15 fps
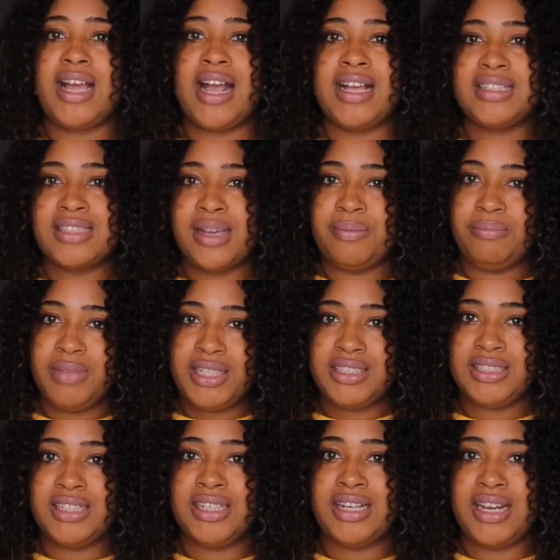As I'm
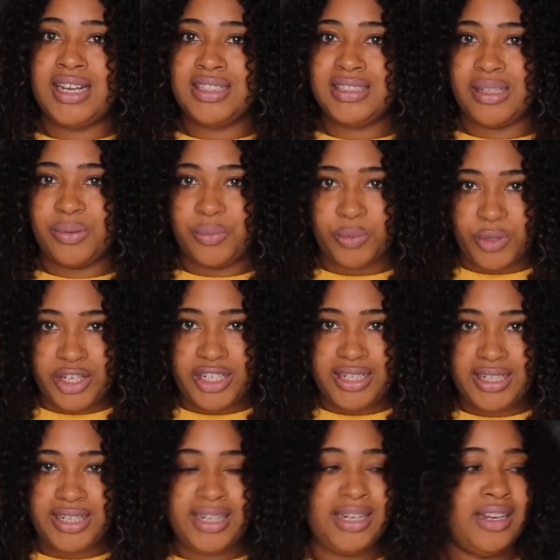mixing and as I'm
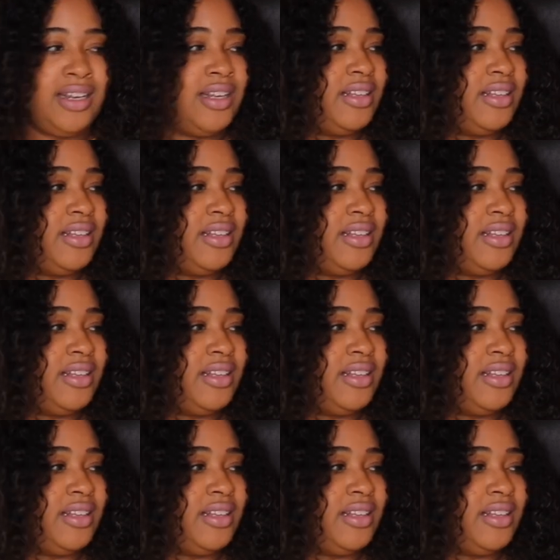working,